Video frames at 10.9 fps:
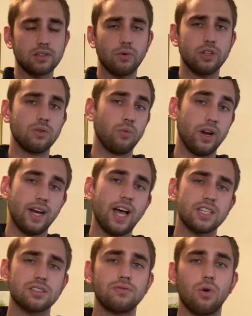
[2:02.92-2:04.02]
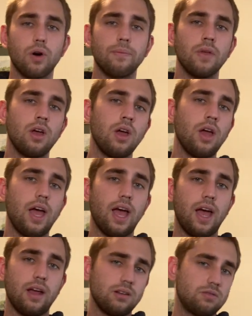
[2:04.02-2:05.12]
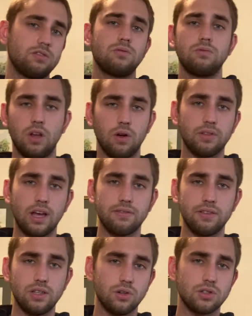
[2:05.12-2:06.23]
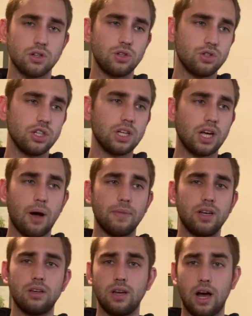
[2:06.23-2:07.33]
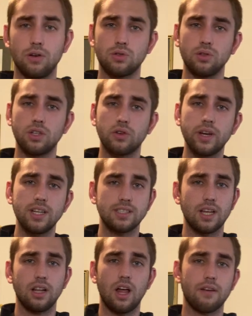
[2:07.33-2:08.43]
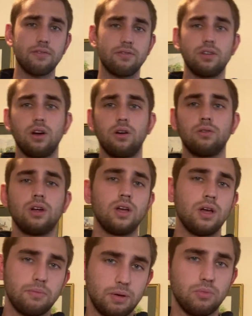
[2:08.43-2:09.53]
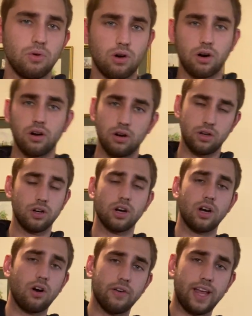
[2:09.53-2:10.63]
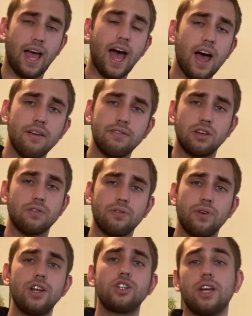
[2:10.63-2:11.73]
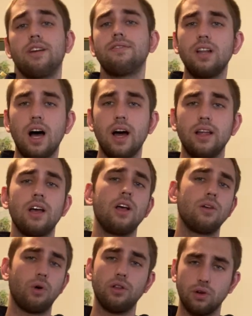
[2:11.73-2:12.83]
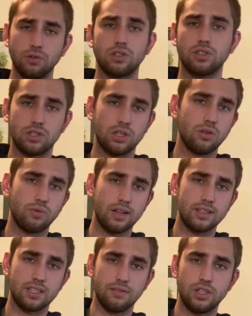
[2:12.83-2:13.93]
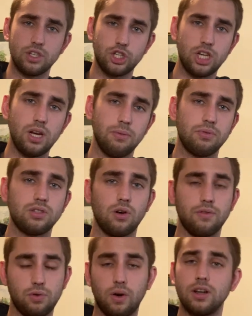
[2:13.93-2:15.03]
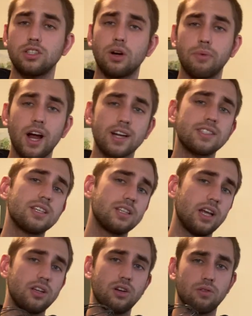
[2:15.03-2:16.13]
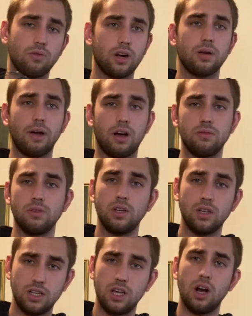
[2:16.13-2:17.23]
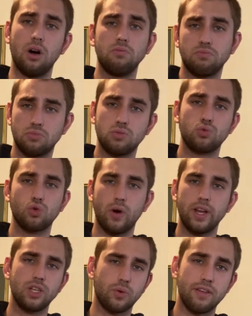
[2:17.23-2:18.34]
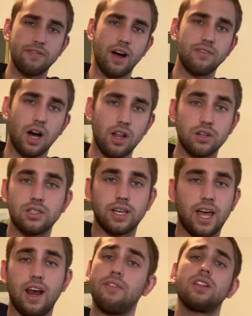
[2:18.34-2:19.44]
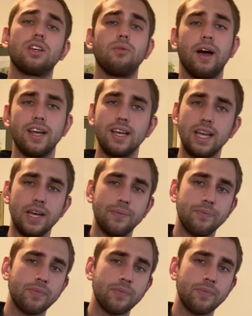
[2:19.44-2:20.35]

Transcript: of what what it asks for. And you know, thankfully, those are usually common household ingredients that a lot of you know people are and uh, you're gonna already have in your fridge. And if not, well, those are still relatively cheap. So if you want to start practicing, then you're running about you know 20 $25 to get everything you might need.